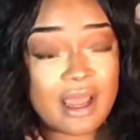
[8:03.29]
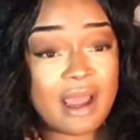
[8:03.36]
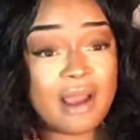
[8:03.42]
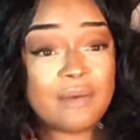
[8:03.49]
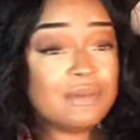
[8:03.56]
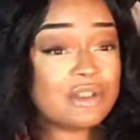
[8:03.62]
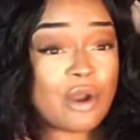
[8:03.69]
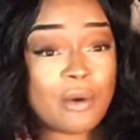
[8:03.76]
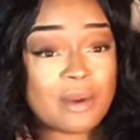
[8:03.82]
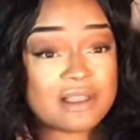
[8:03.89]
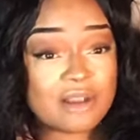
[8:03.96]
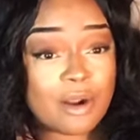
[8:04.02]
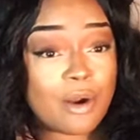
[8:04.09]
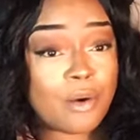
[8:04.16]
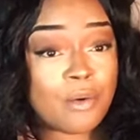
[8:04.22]
I was
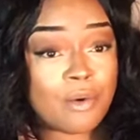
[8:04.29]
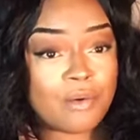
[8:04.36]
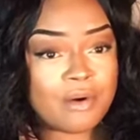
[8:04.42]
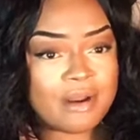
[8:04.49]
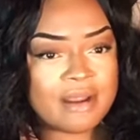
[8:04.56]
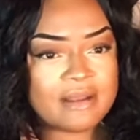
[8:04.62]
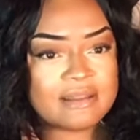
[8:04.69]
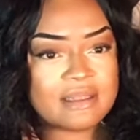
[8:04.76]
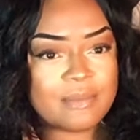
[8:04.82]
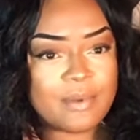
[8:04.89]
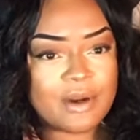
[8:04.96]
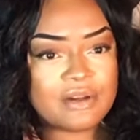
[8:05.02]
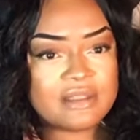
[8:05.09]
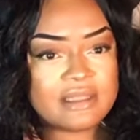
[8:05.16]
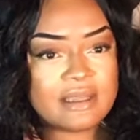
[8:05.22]
always a
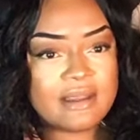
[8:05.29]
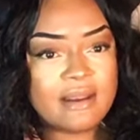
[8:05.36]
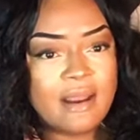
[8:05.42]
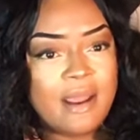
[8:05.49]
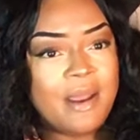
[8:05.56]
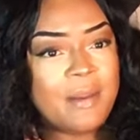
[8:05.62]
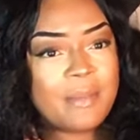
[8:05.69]
goal-oriented person,